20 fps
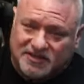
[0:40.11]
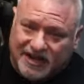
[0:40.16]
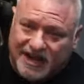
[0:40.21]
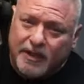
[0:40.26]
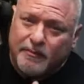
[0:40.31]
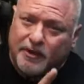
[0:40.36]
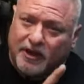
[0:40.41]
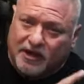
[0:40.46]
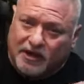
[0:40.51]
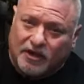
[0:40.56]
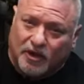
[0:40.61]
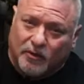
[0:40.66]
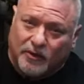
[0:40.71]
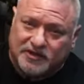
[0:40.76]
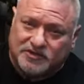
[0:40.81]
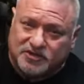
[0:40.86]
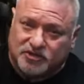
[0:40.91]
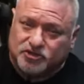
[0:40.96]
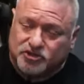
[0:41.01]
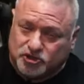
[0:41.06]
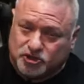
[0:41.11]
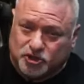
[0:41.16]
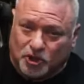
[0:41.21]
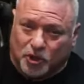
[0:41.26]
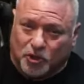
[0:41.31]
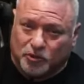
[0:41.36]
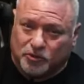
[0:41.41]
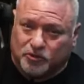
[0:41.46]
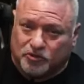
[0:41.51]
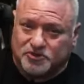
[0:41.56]
Today we're gonna to go into
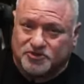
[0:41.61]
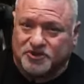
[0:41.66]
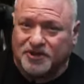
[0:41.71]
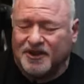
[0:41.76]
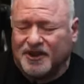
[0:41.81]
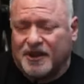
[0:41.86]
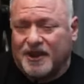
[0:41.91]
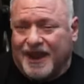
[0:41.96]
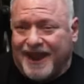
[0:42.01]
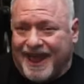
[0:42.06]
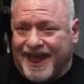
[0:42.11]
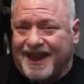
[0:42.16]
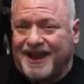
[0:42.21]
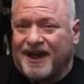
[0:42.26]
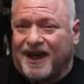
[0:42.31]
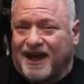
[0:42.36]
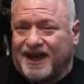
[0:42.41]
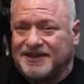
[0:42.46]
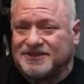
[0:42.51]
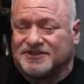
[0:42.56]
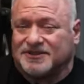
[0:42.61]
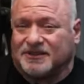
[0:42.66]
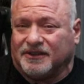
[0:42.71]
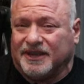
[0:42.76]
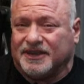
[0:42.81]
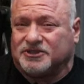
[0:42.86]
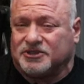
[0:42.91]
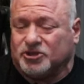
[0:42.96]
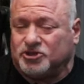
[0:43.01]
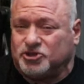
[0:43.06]
shoulders, how to
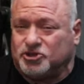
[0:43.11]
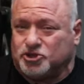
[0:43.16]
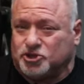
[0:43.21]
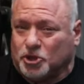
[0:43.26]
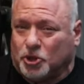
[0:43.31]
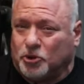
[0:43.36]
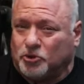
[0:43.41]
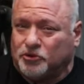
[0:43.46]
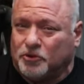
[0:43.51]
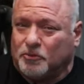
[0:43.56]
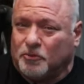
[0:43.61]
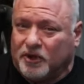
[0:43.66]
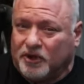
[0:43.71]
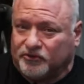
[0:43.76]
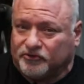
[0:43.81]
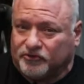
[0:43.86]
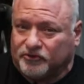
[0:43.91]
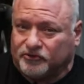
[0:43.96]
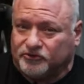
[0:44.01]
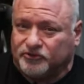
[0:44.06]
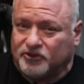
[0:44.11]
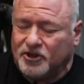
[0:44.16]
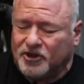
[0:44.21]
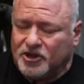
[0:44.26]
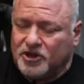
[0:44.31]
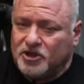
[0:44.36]
isolate the shoulder muscles